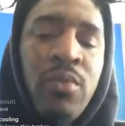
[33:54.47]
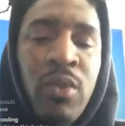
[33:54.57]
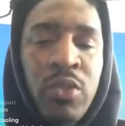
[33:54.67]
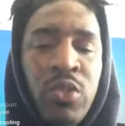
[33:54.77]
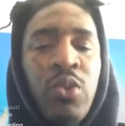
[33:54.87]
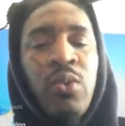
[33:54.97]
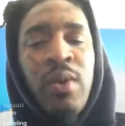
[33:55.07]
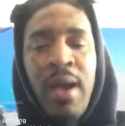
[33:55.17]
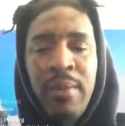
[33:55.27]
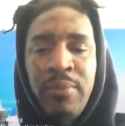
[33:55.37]
So you
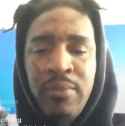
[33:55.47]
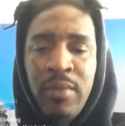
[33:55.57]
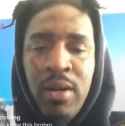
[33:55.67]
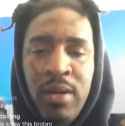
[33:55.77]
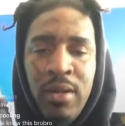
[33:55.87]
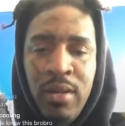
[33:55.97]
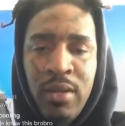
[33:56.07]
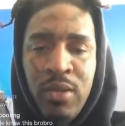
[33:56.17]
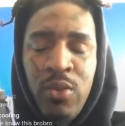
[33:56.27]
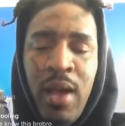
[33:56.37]
got
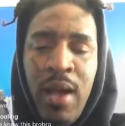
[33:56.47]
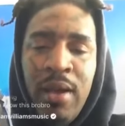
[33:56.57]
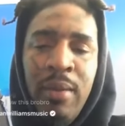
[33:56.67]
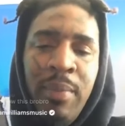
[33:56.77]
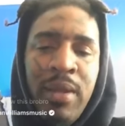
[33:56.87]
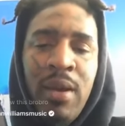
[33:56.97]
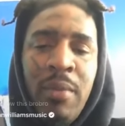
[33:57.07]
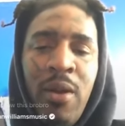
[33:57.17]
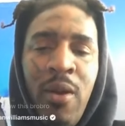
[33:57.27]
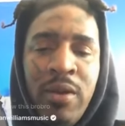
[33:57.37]
look, you got up and
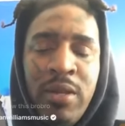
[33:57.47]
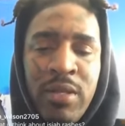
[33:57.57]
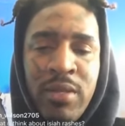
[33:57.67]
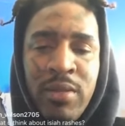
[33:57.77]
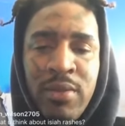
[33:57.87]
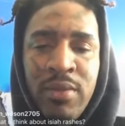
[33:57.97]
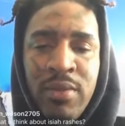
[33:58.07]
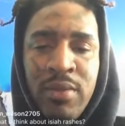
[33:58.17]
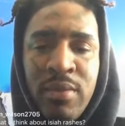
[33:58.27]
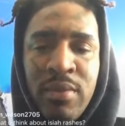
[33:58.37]
coming artists.
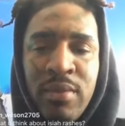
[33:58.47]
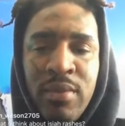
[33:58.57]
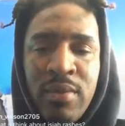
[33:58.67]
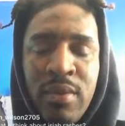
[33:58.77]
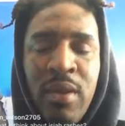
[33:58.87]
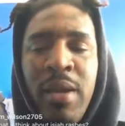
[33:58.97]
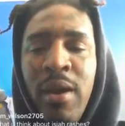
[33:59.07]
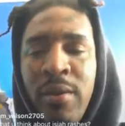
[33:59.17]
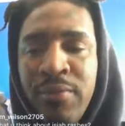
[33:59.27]
Hear me out.